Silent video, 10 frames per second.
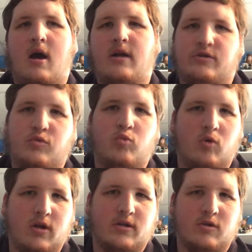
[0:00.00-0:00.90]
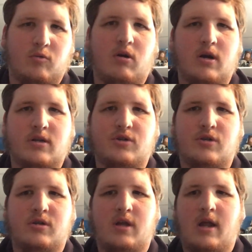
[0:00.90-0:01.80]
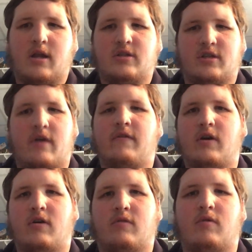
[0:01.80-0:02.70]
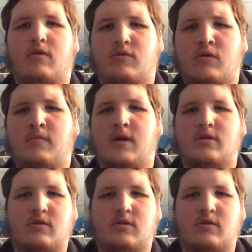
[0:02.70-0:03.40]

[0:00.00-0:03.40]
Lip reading: I do want to watch, and I just haven't gotten around to them yet,